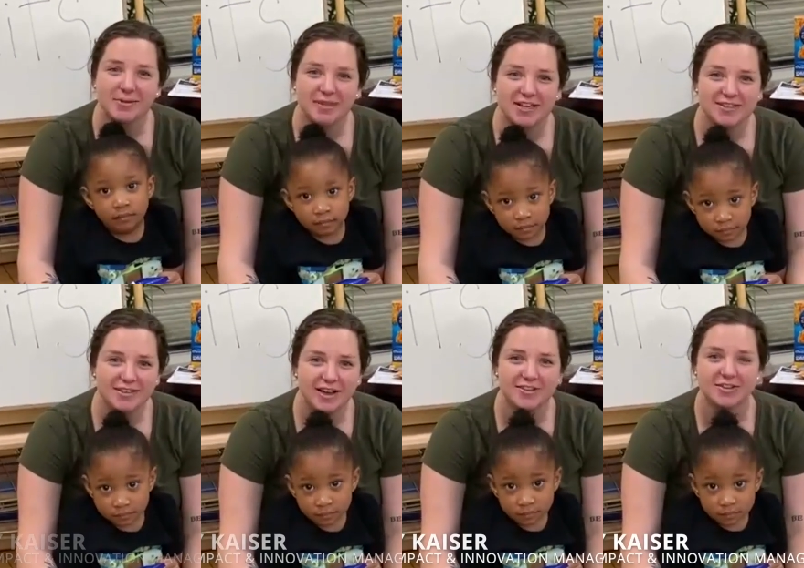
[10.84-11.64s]
Speaker 1: am Casey
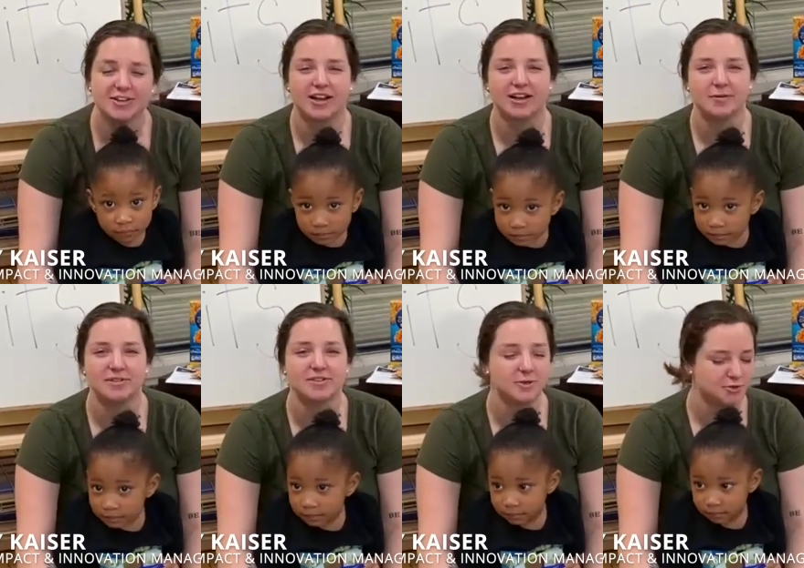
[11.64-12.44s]
Kaiser. I am the
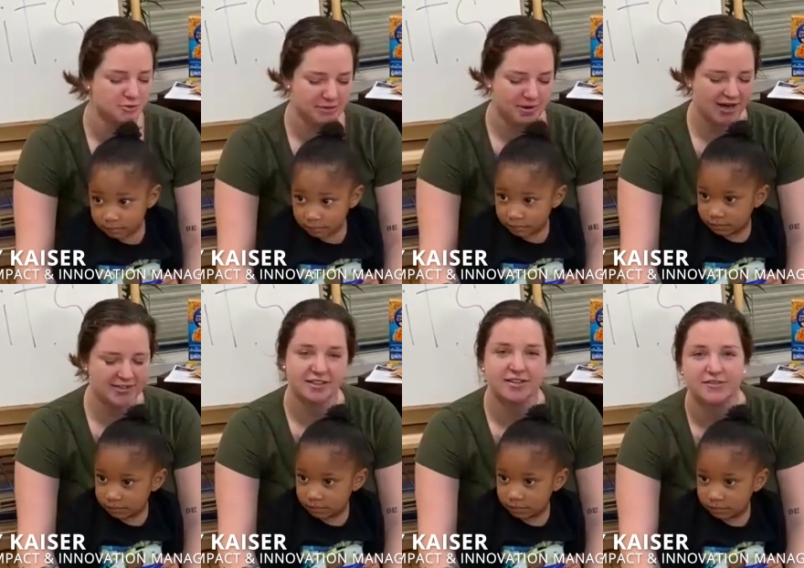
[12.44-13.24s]
Social Impact
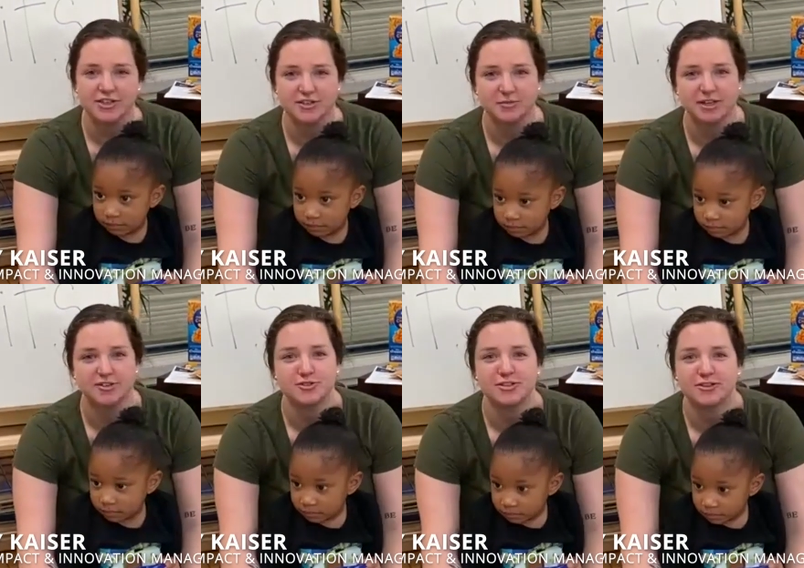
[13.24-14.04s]
and Innovation
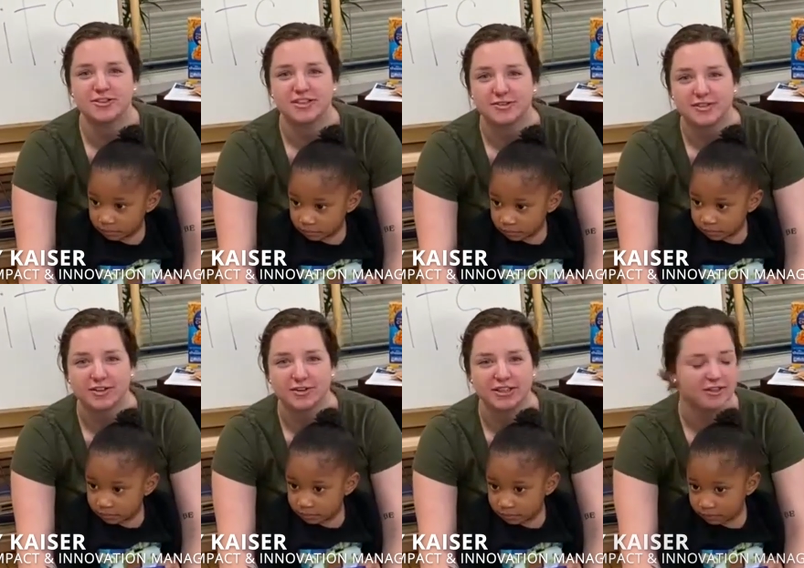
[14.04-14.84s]
Manager here at Southside
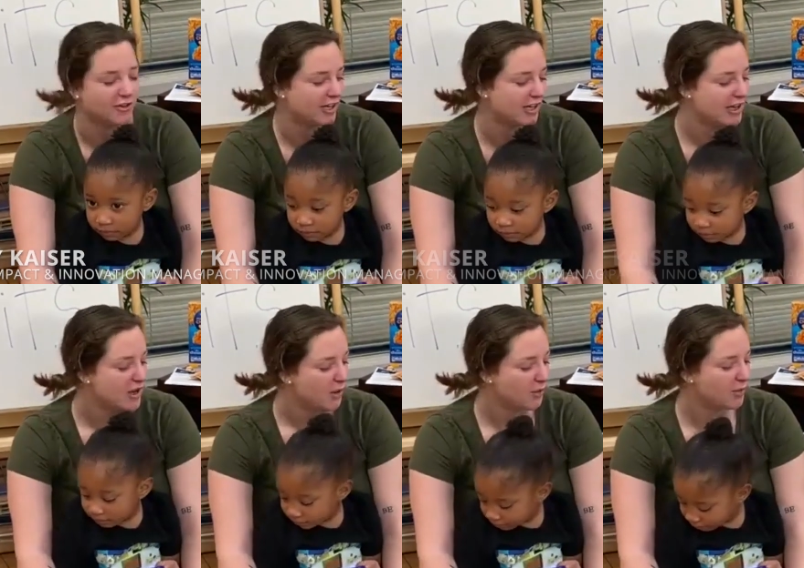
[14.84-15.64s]
Early Learning.
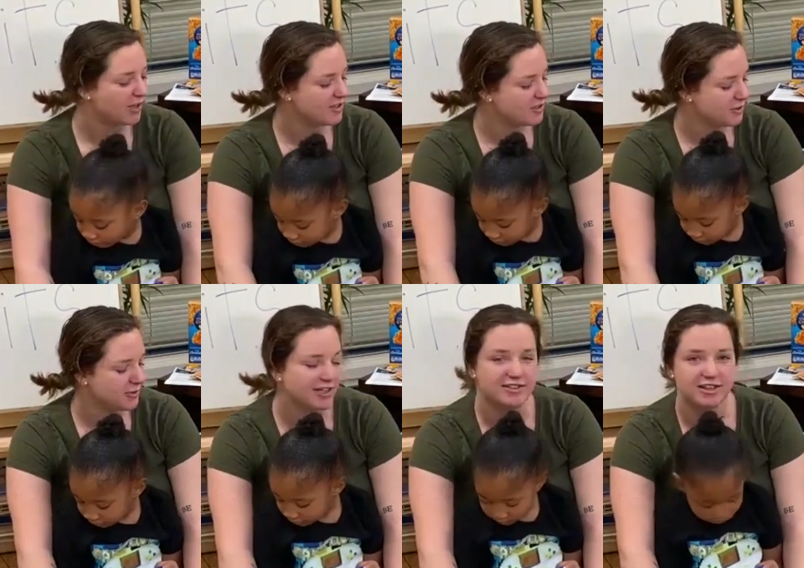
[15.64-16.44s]
We wanted to
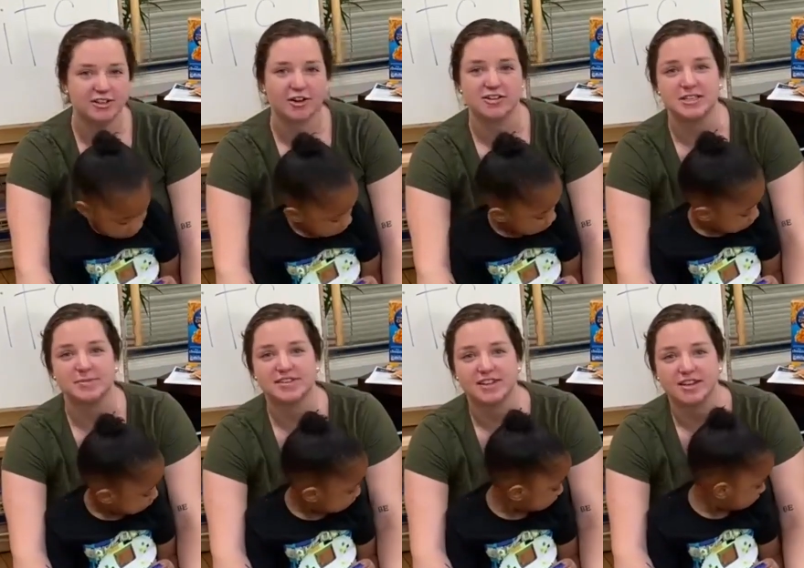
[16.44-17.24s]
extend our
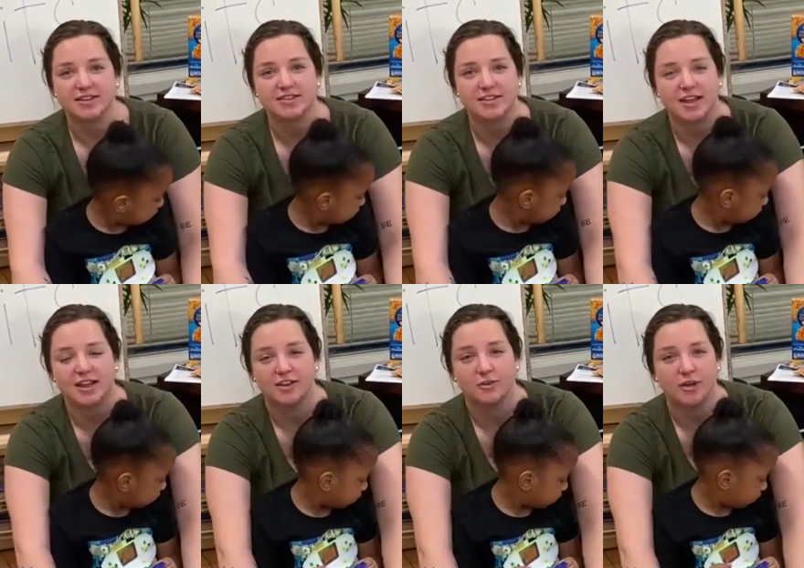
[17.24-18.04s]
deepest thanks
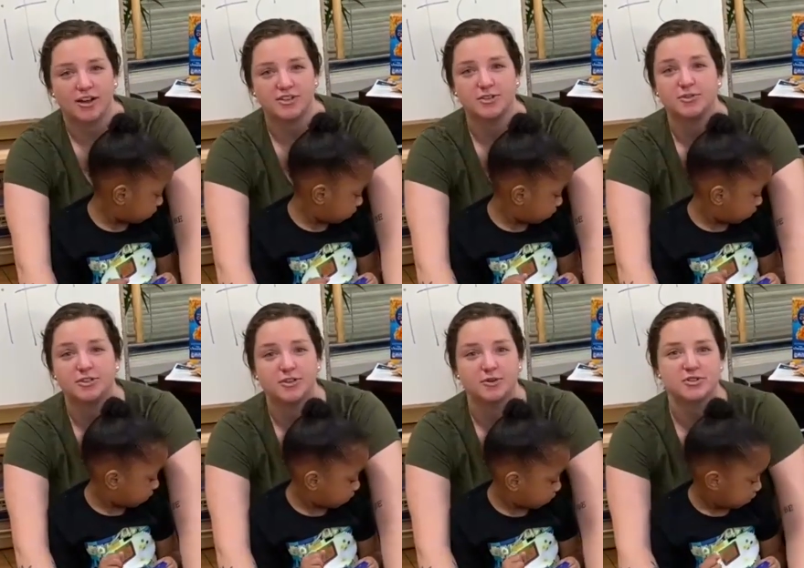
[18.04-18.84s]
and gratitude to
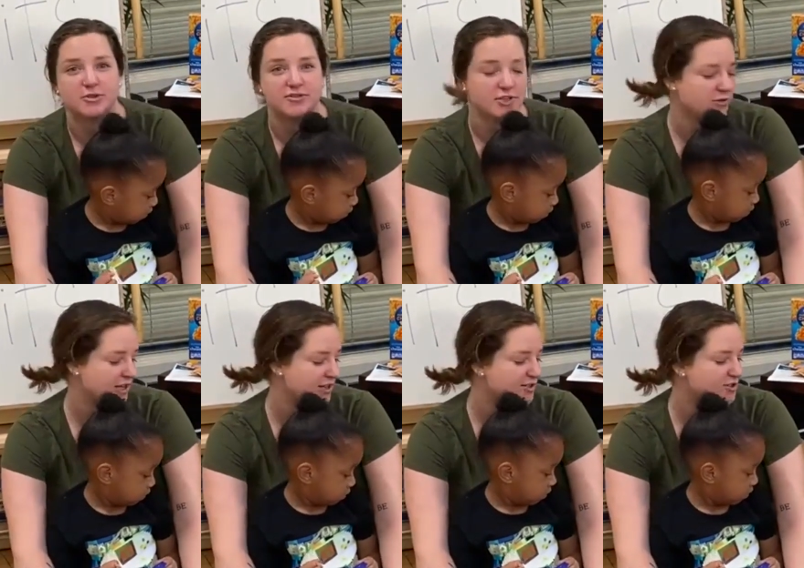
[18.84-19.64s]
those who have
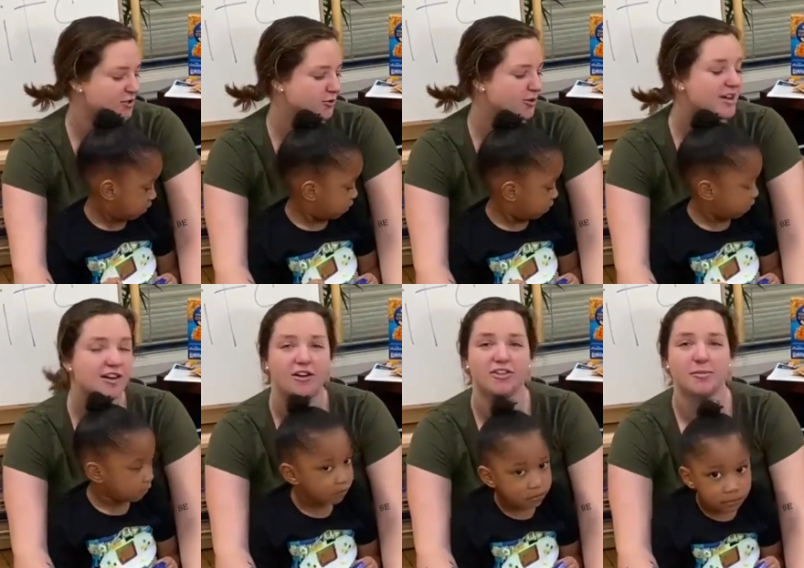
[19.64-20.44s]
donated to
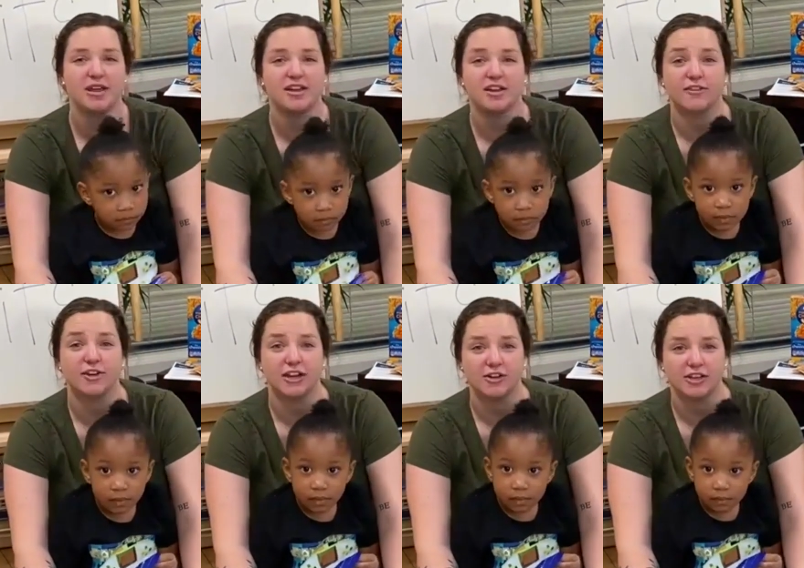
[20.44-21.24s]
the making of our
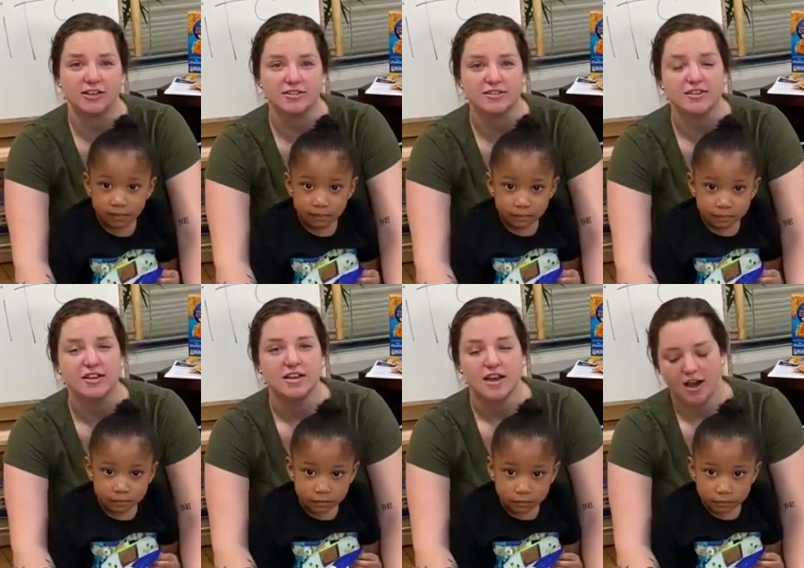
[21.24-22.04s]
care kits.
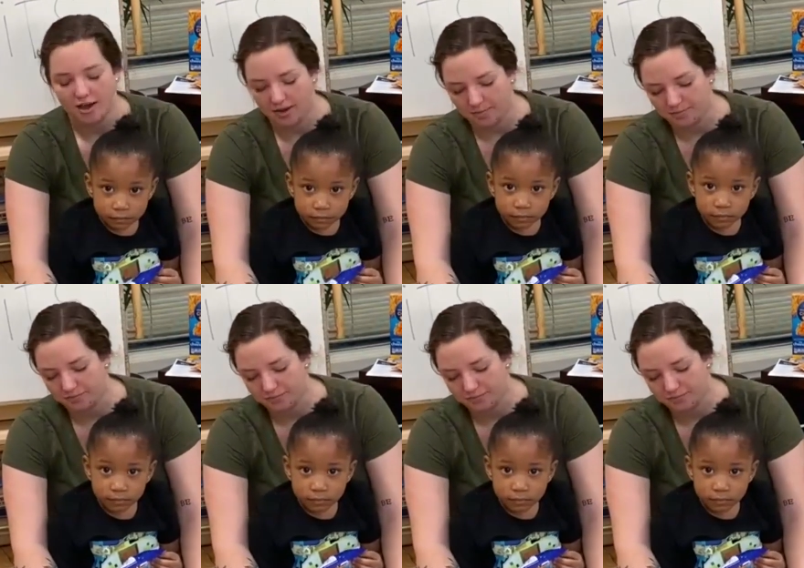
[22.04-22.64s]
Um,